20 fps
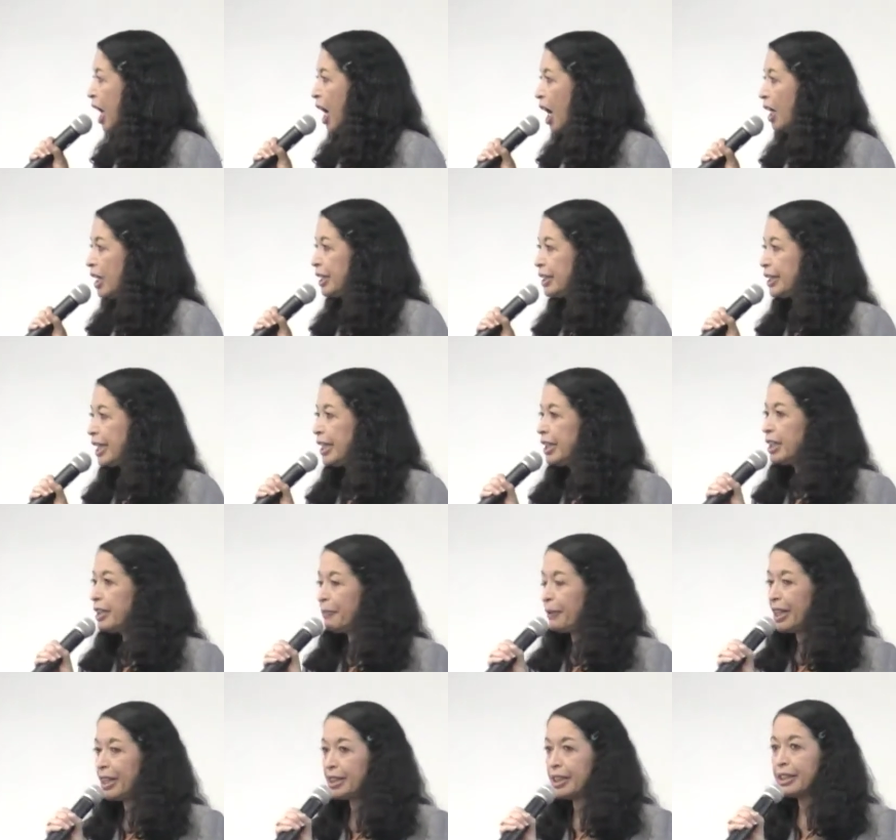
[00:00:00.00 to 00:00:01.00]
On a daily
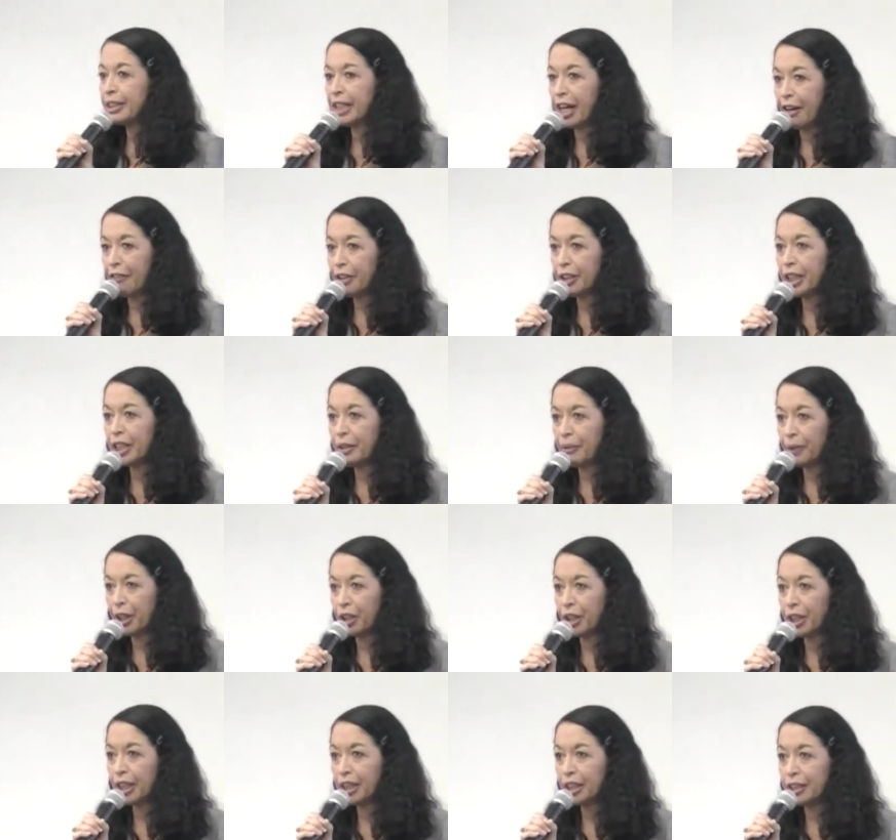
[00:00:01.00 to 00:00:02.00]
basis, African
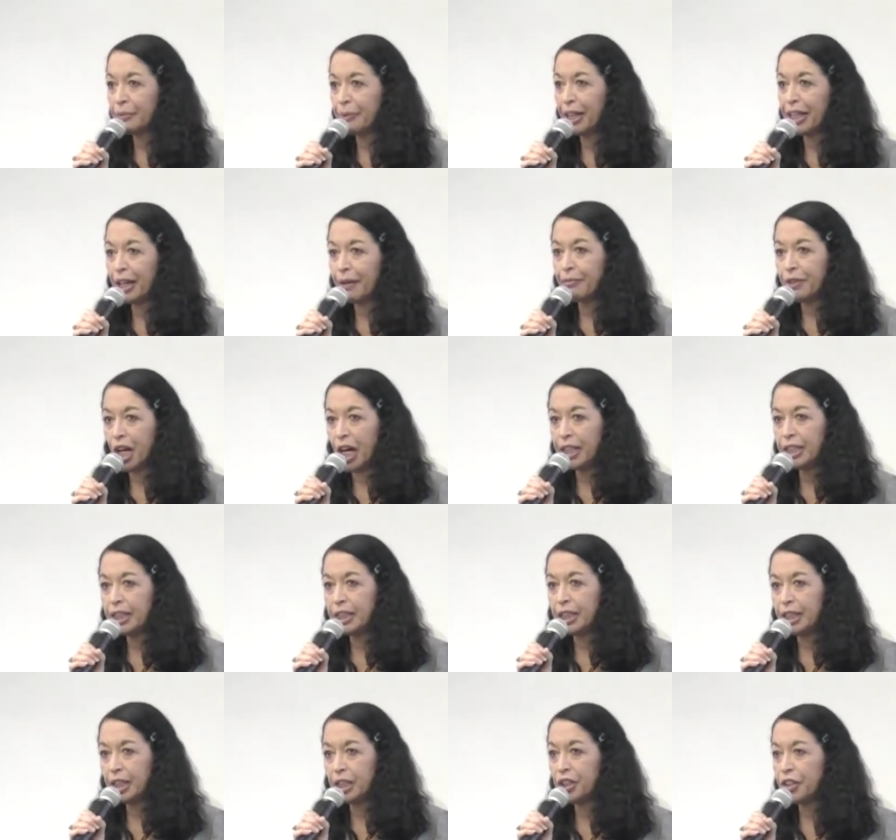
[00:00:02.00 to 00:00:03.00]
Americans made up
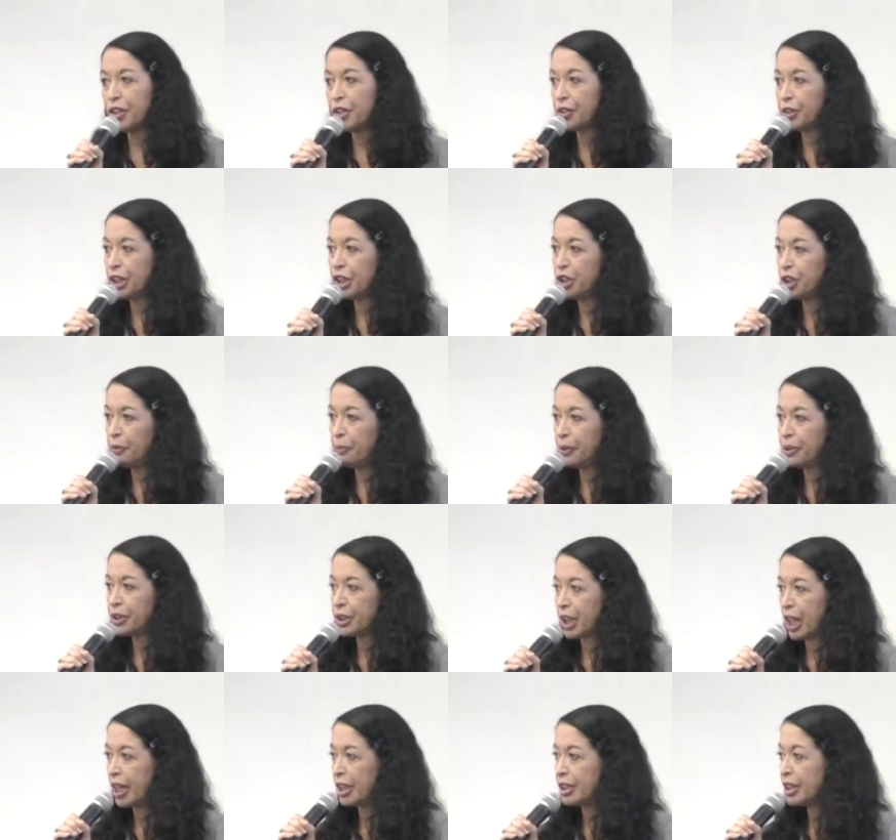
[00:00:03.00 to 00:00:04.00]
19 to
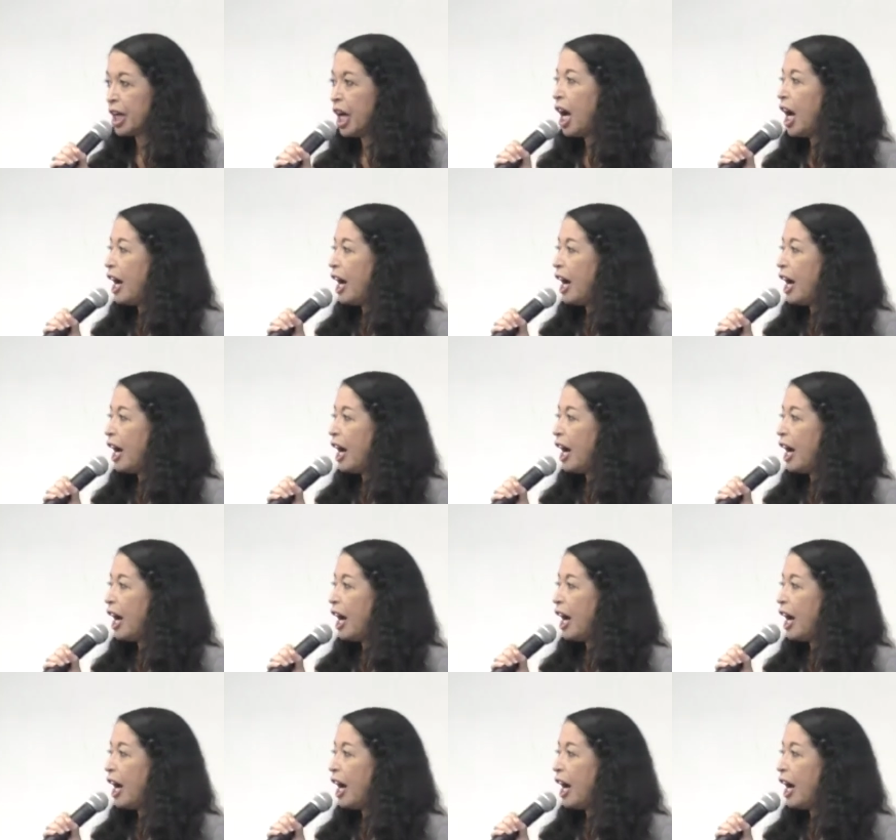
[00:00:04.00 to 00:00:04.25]
32%